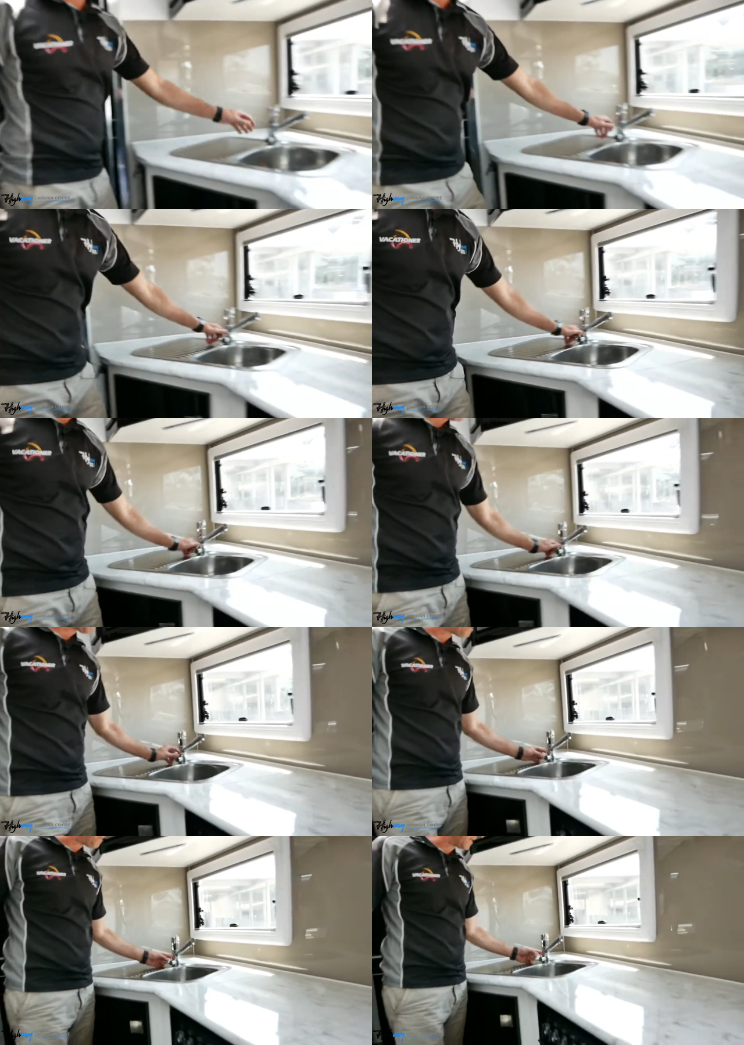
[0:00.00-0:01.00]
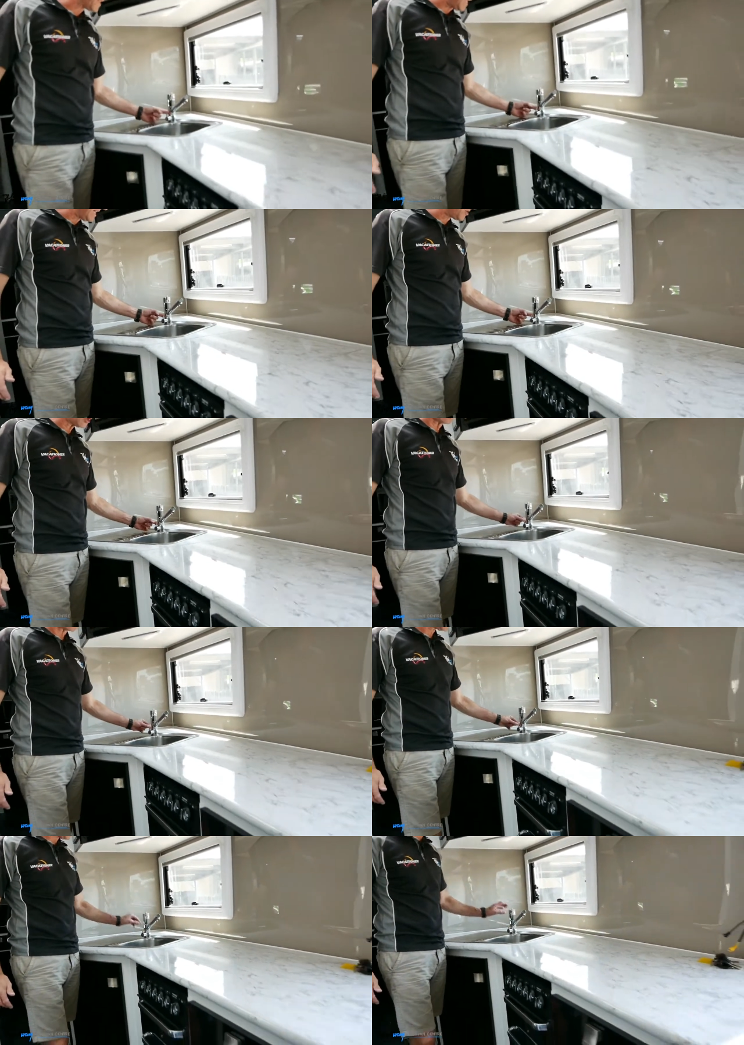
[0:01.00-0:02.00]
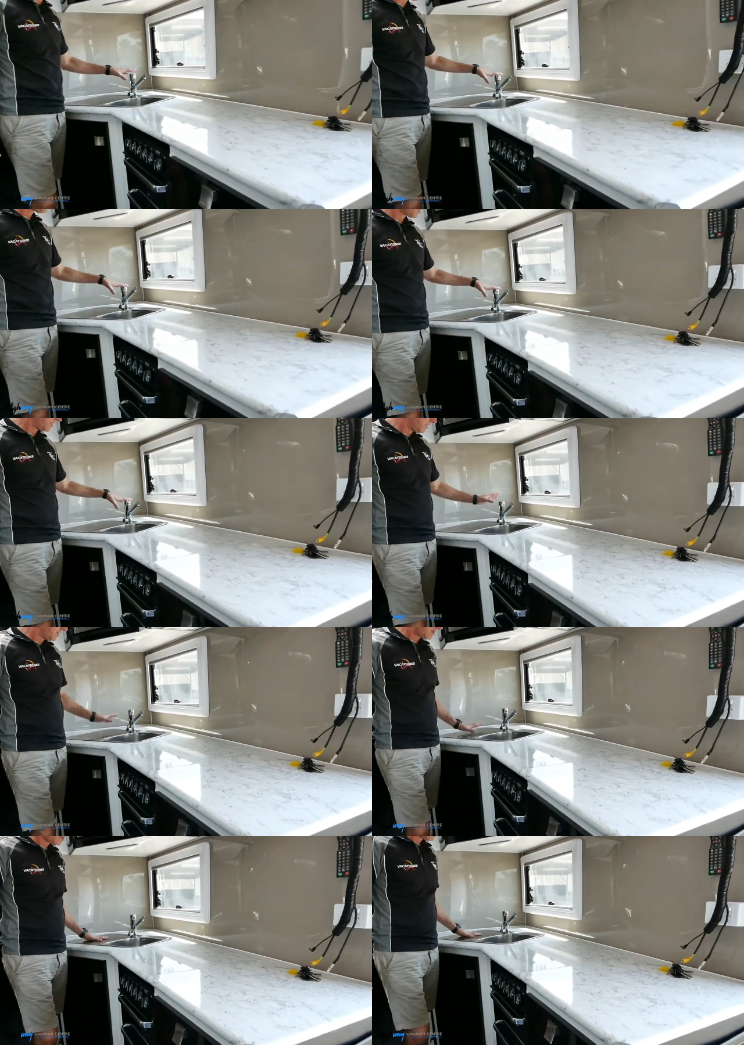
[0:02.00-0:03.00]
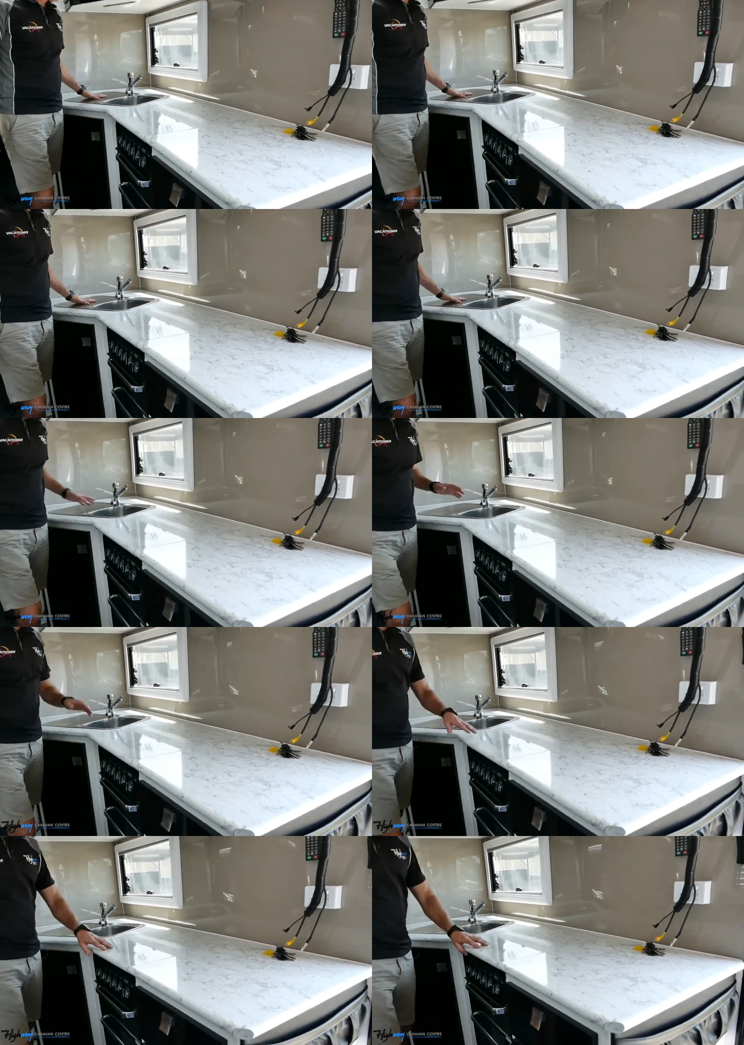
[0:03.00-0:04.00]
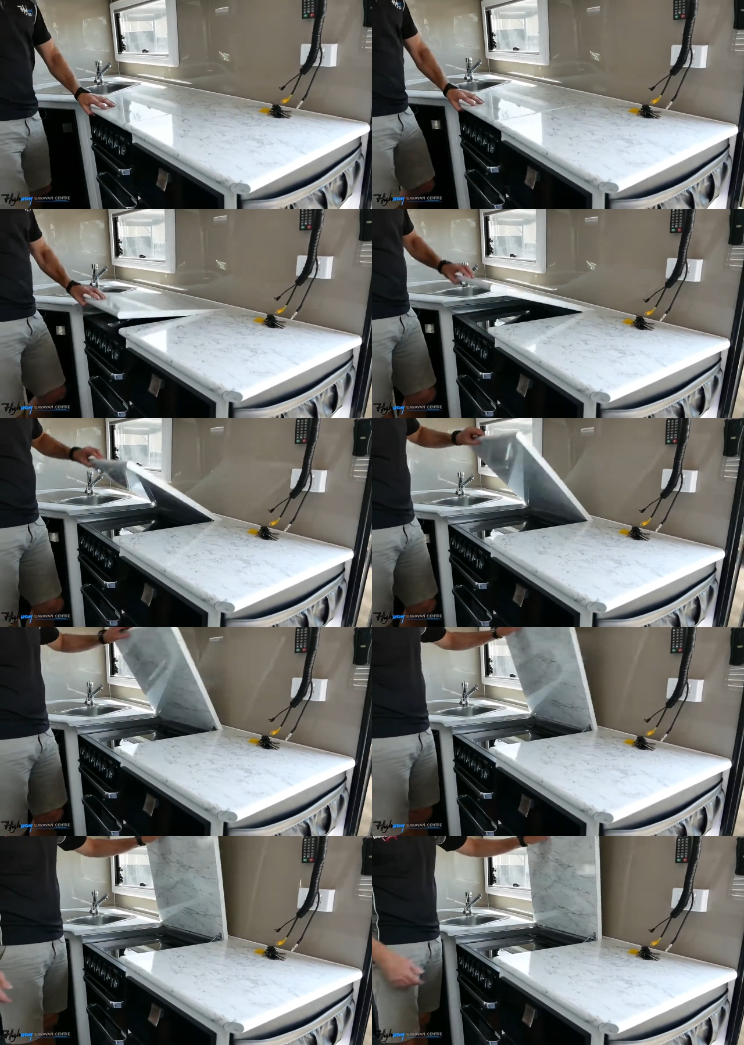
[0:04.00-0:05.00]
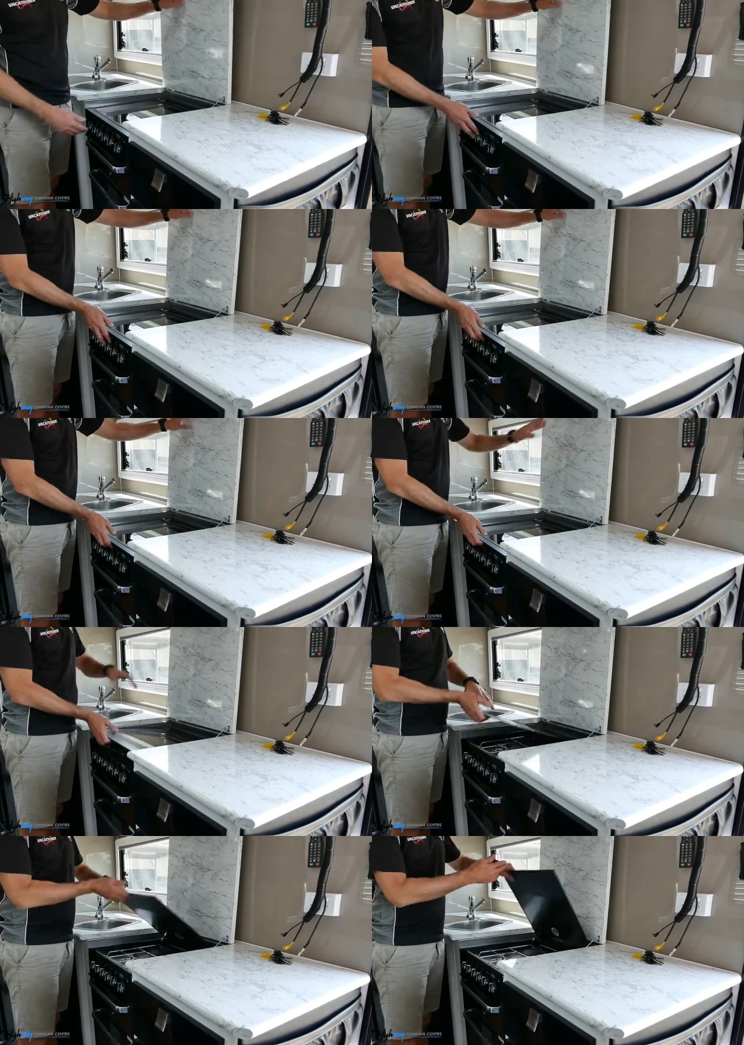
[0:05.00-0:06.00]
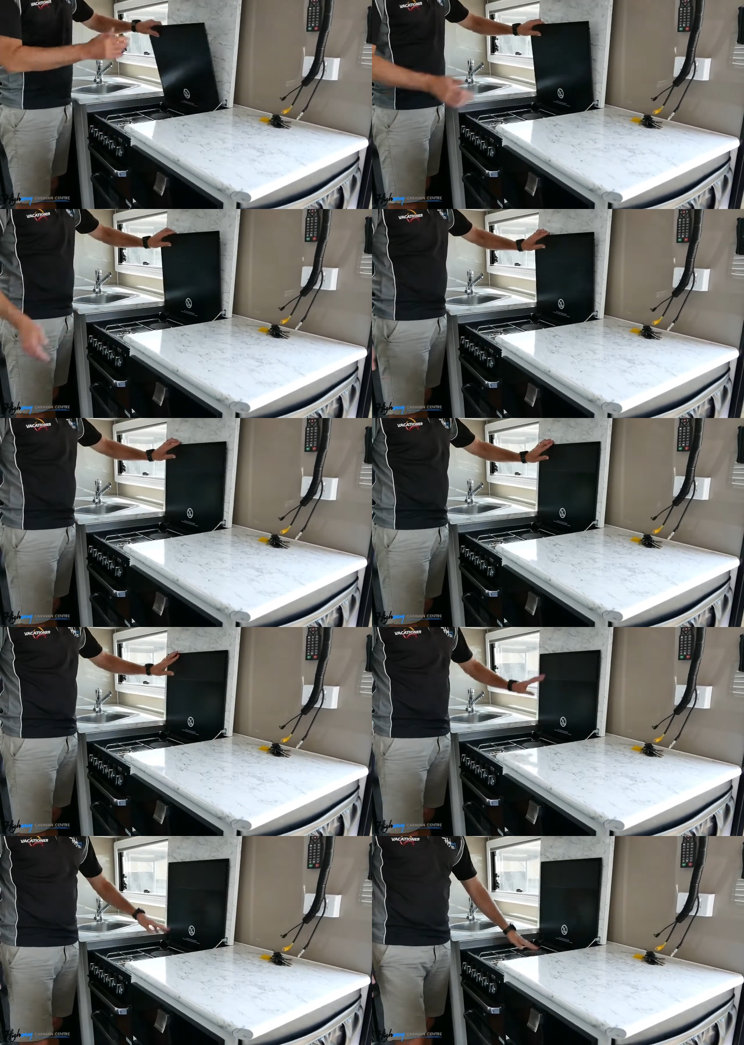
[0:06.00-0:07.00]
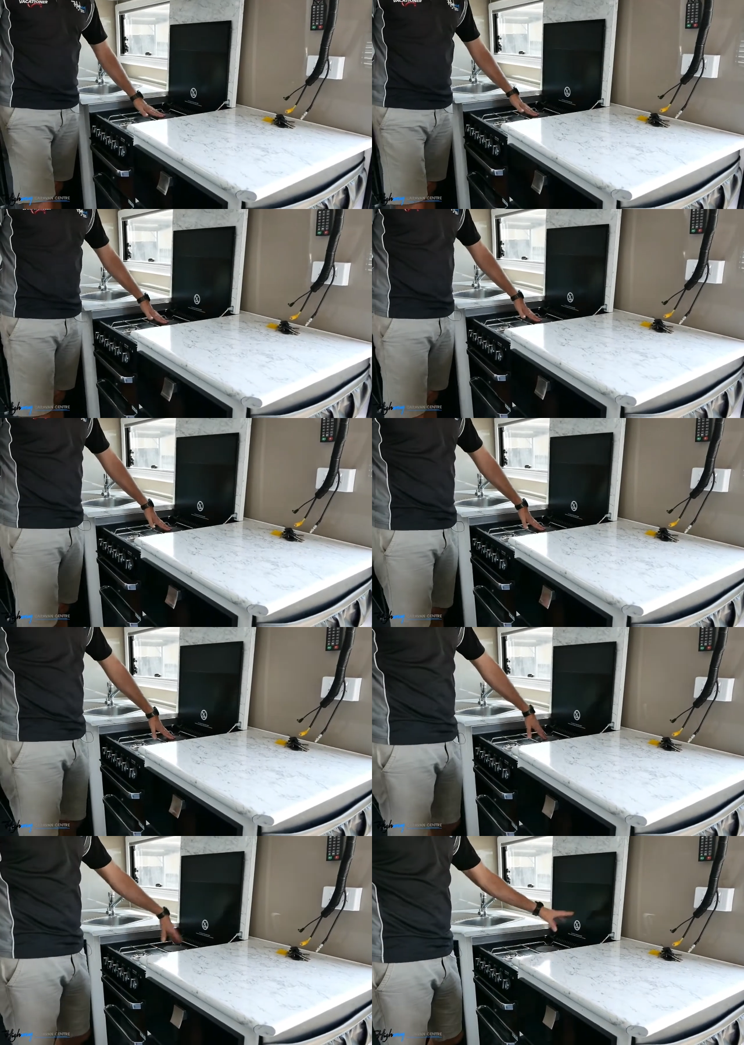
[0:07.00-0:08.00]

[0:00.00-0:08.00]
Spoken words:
Nobody's mouth can be seen.